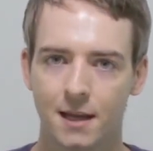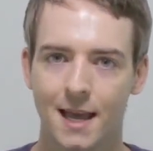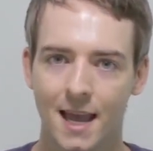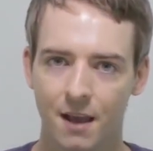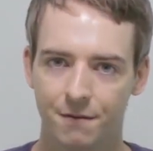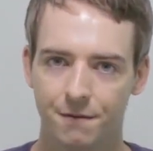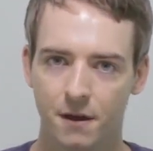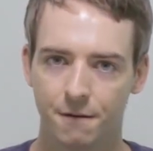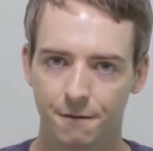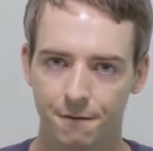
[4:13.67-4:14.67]
F,
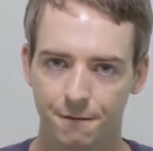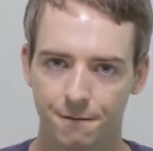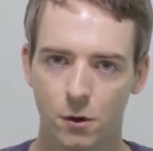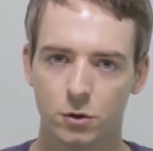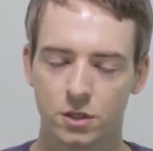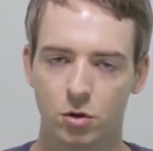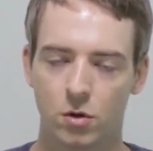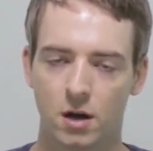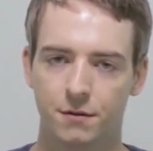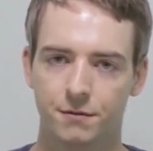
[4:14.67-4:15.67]

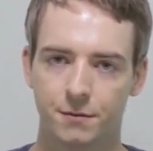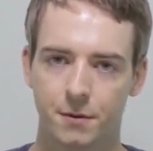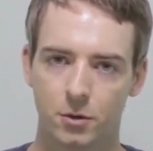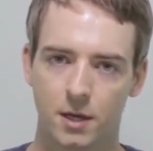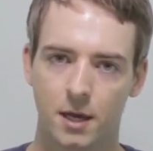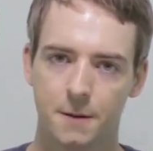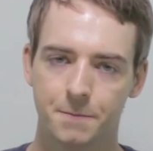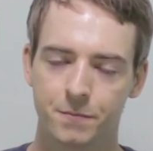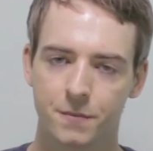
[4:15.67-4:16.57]
photograph. Okay?